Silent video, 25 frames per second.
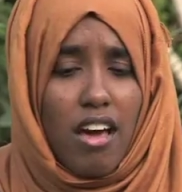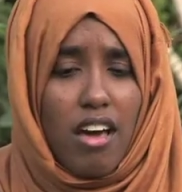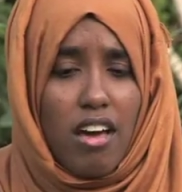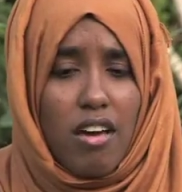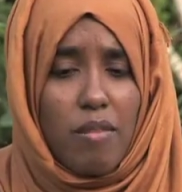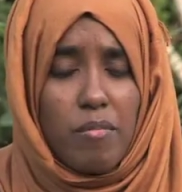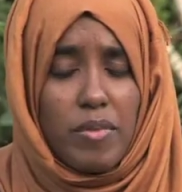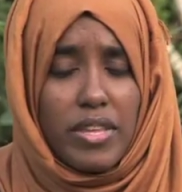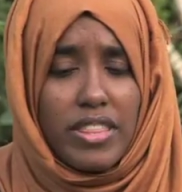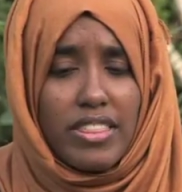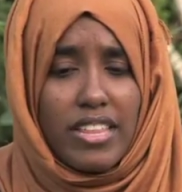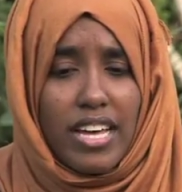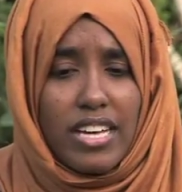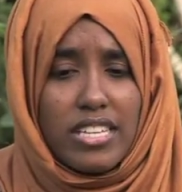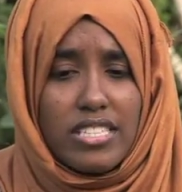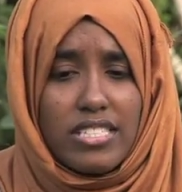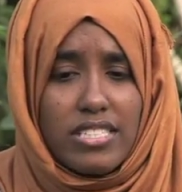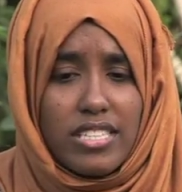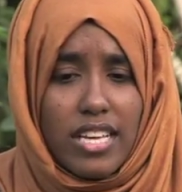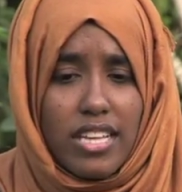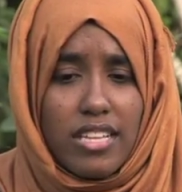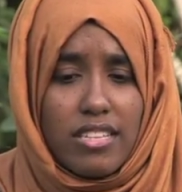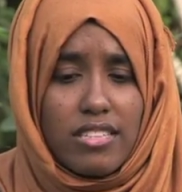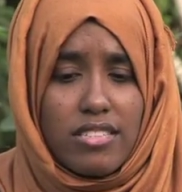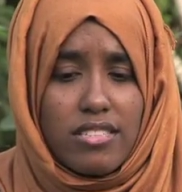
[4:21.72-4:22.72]
In that
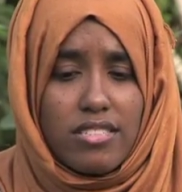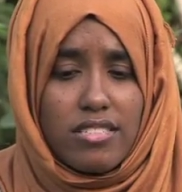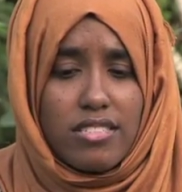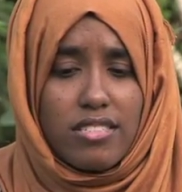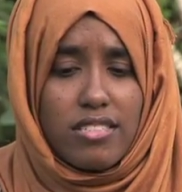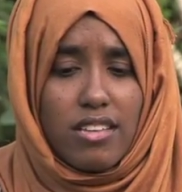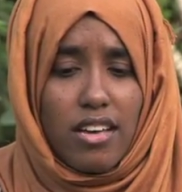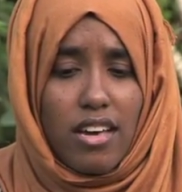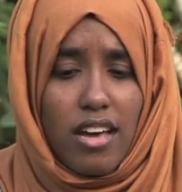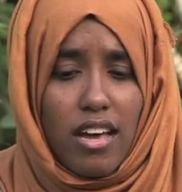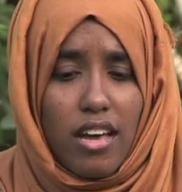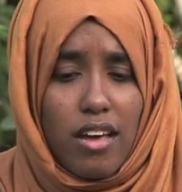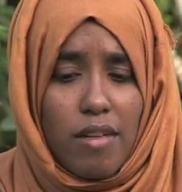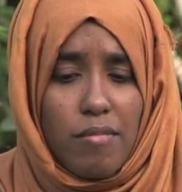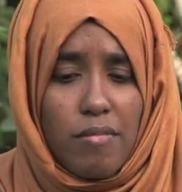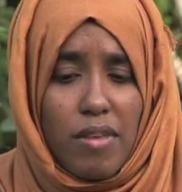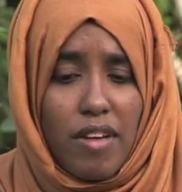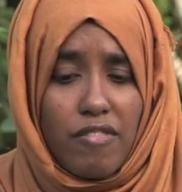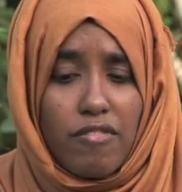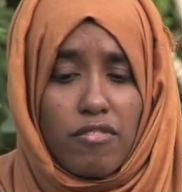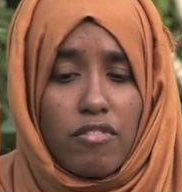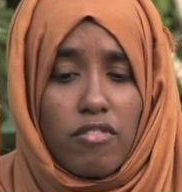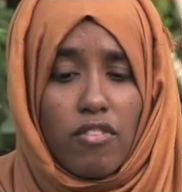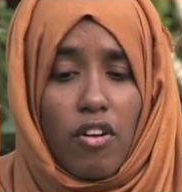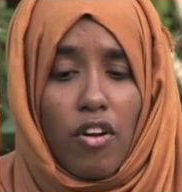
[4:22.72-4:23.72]
sense,
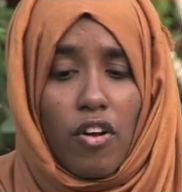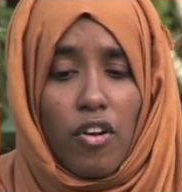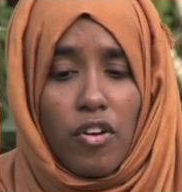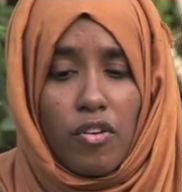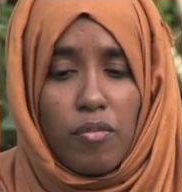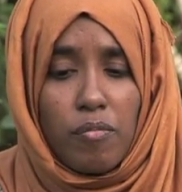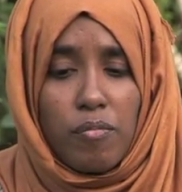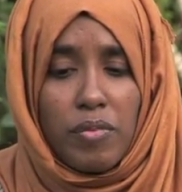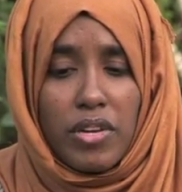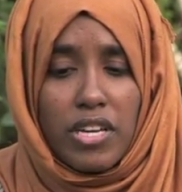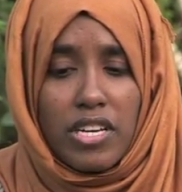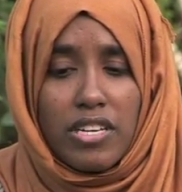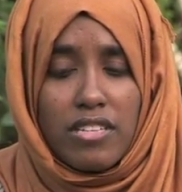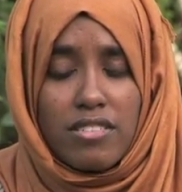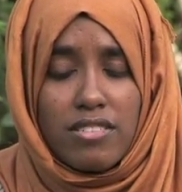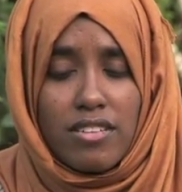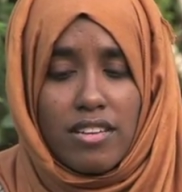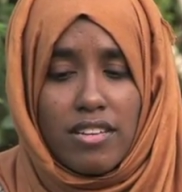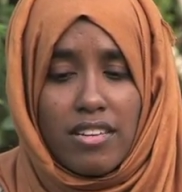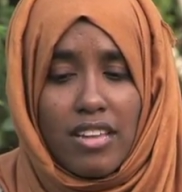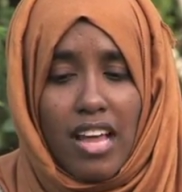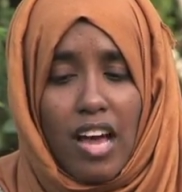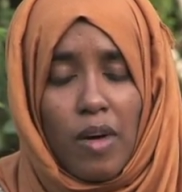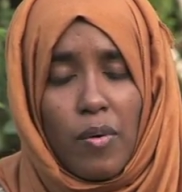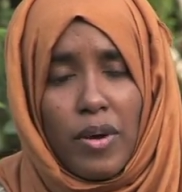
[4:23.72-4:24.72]
I've grown, because
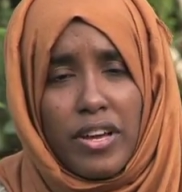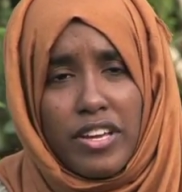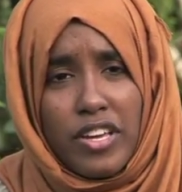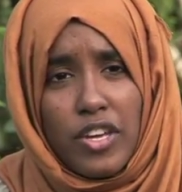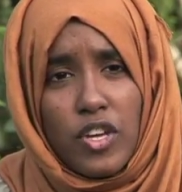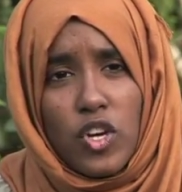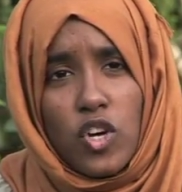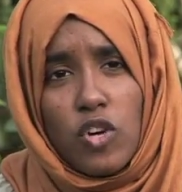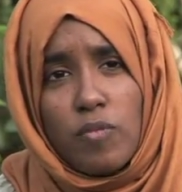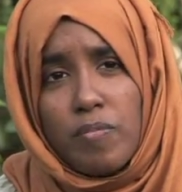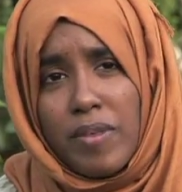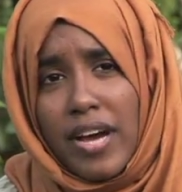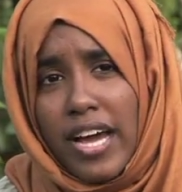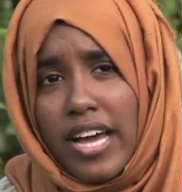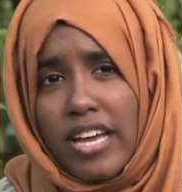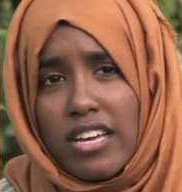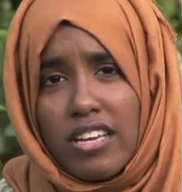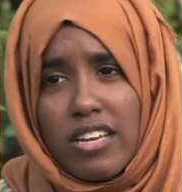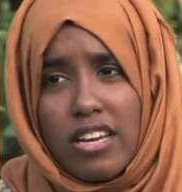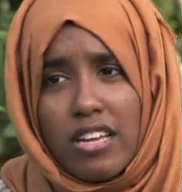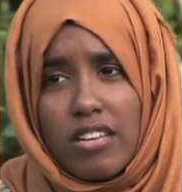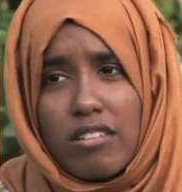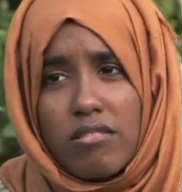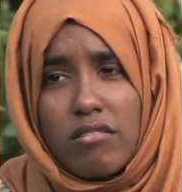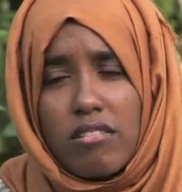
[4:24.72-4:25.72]
then now I can go
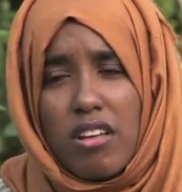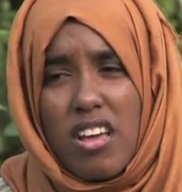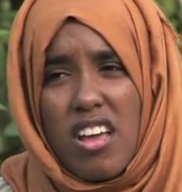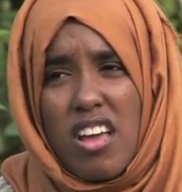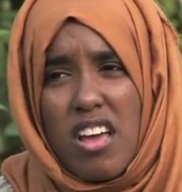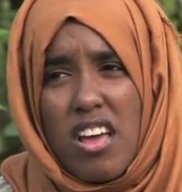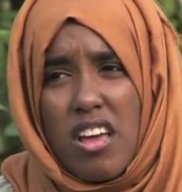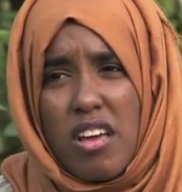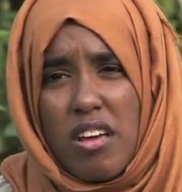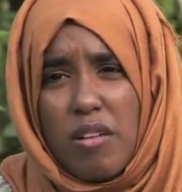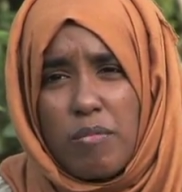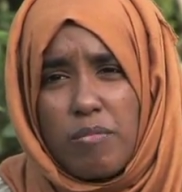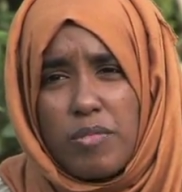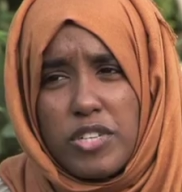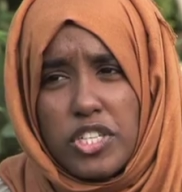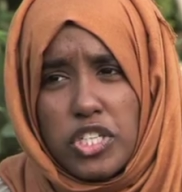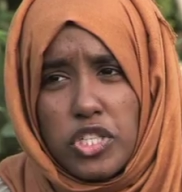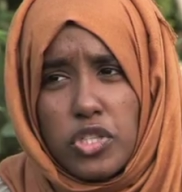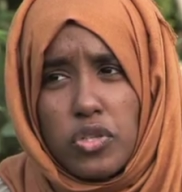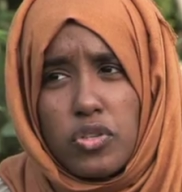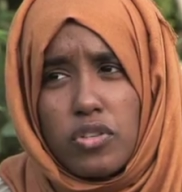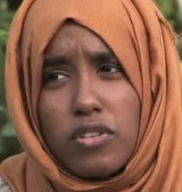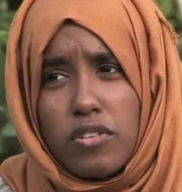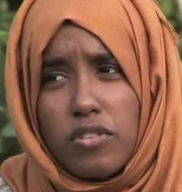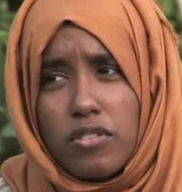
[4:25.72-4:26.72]
back and be
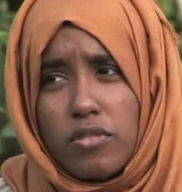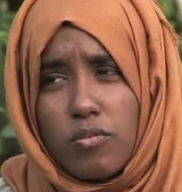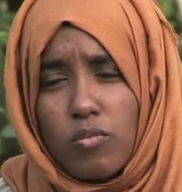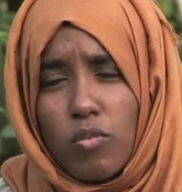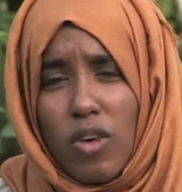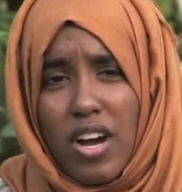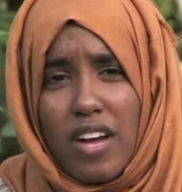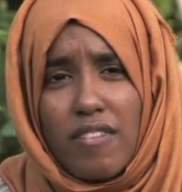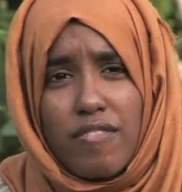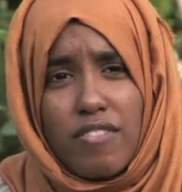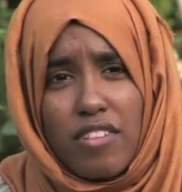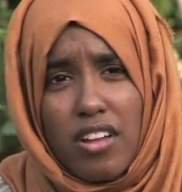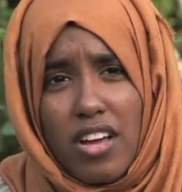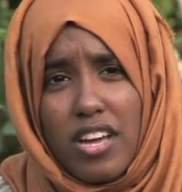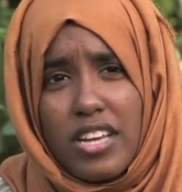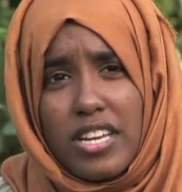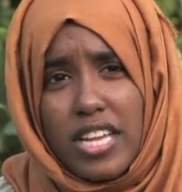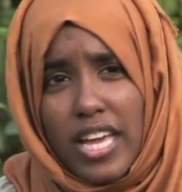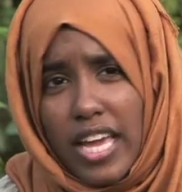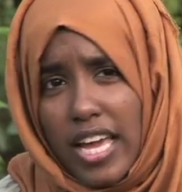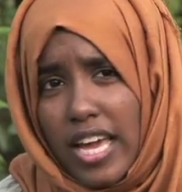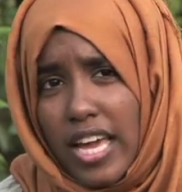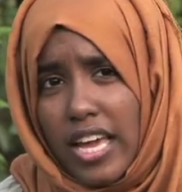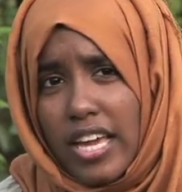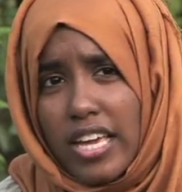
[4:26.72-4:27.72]
sure what I've learnt
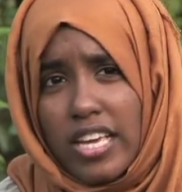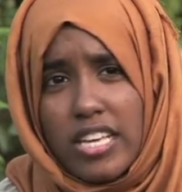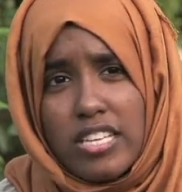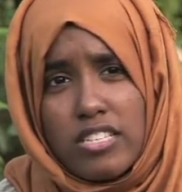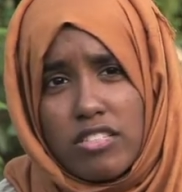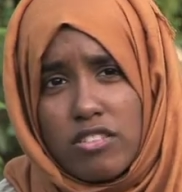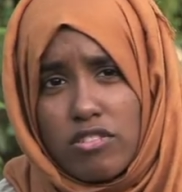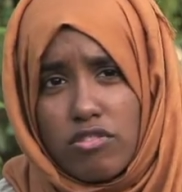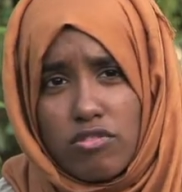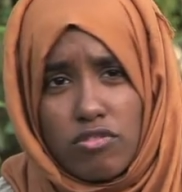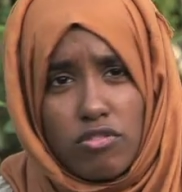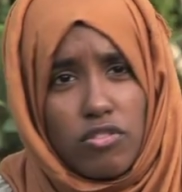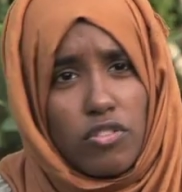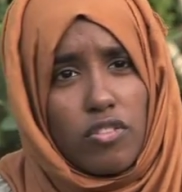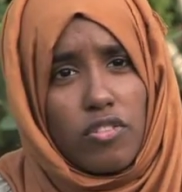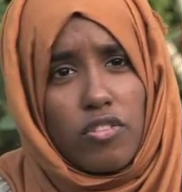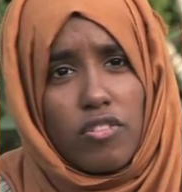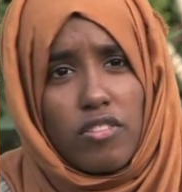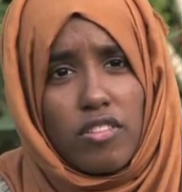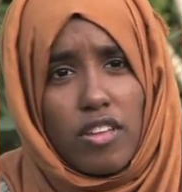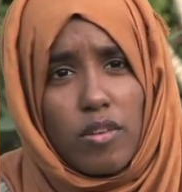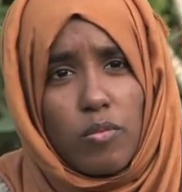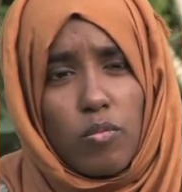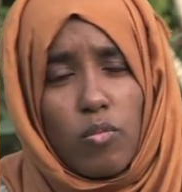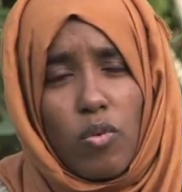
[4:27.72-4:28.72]
here is the
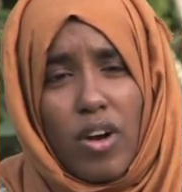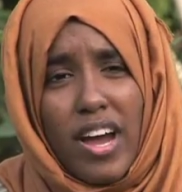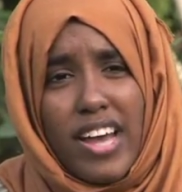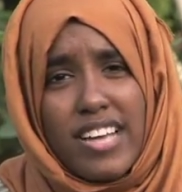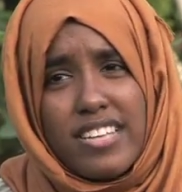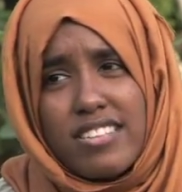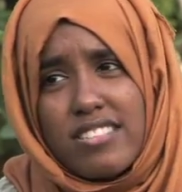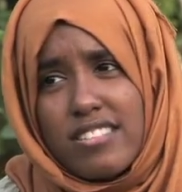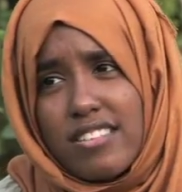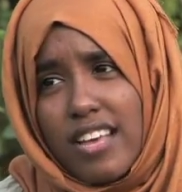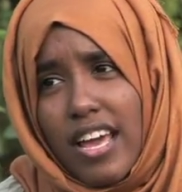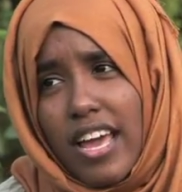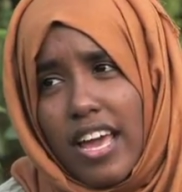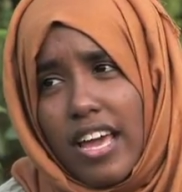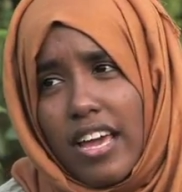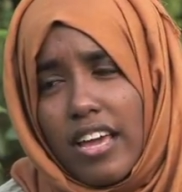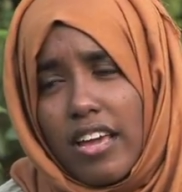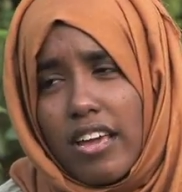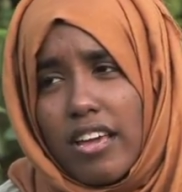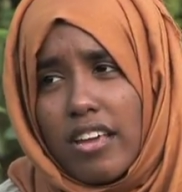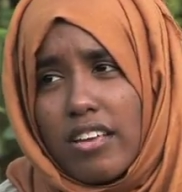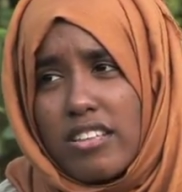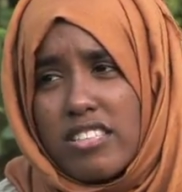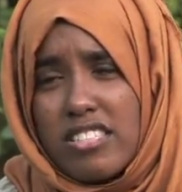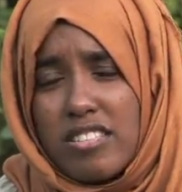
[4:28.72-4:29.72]
truth, and what I
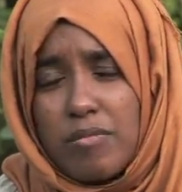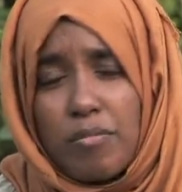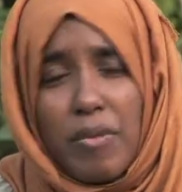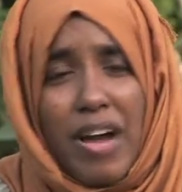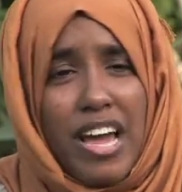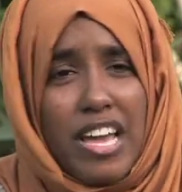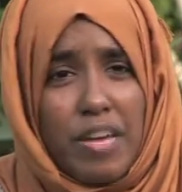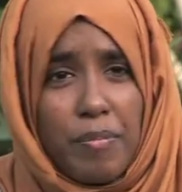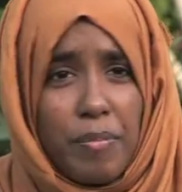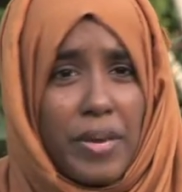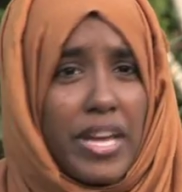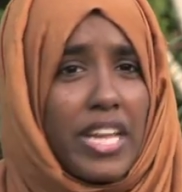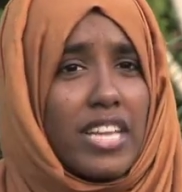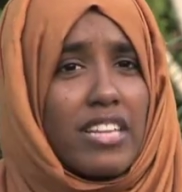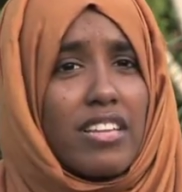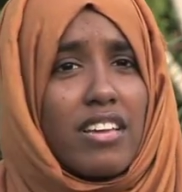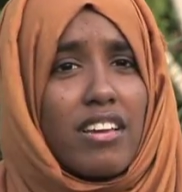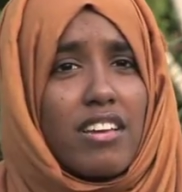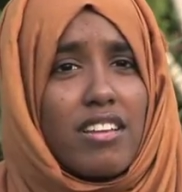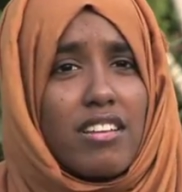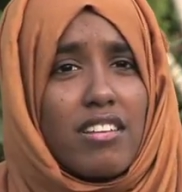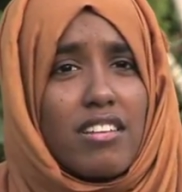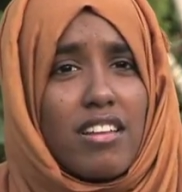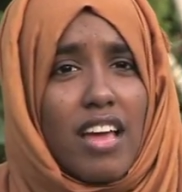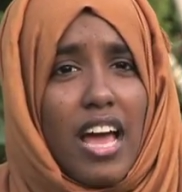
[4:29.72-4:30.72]
say is my
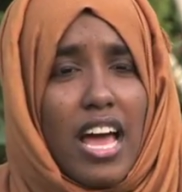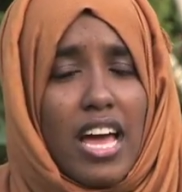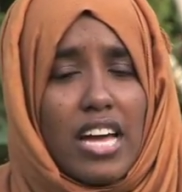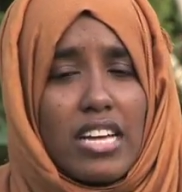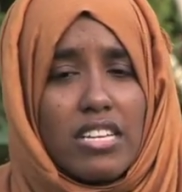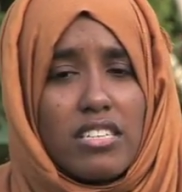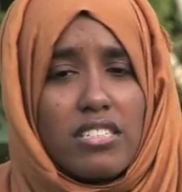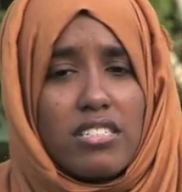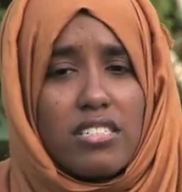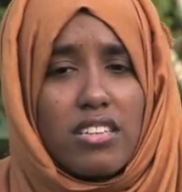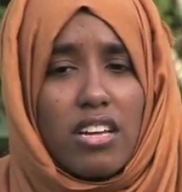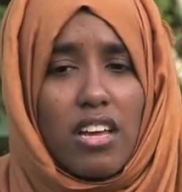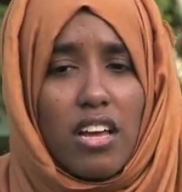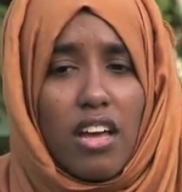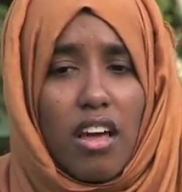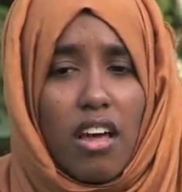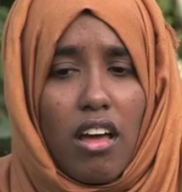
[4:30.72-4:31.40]
opinion, and